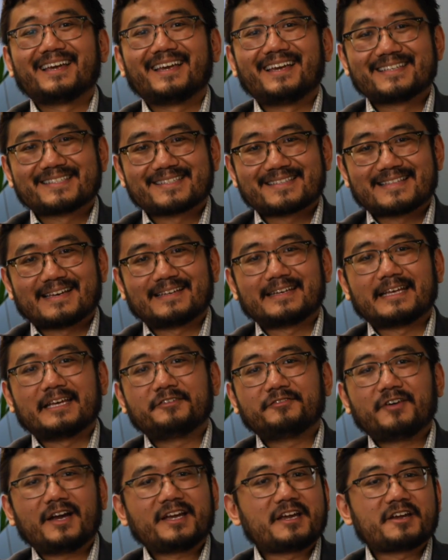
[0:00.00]
is that
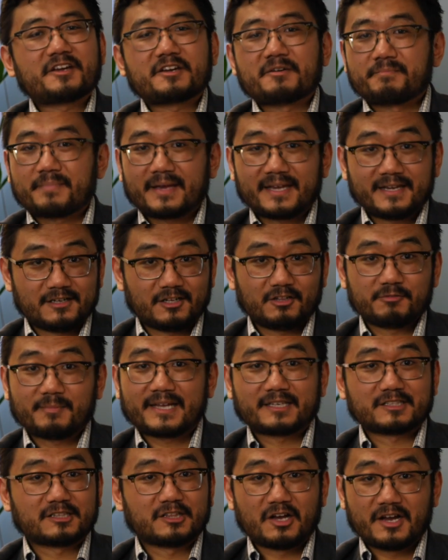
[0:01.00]
if I can compel
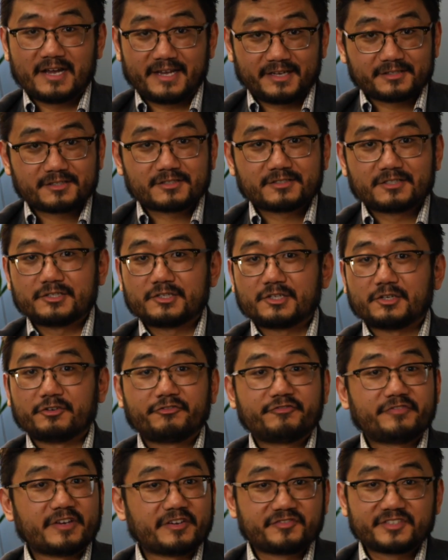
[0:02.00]
my clients to do
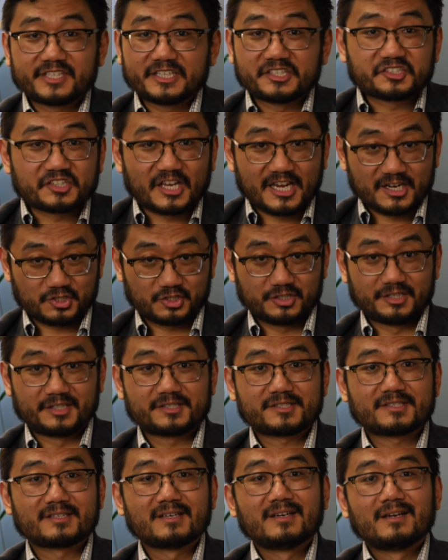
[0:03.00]
50
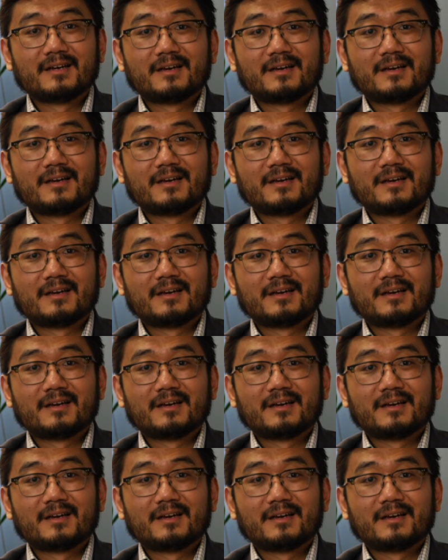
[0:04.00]
sessions,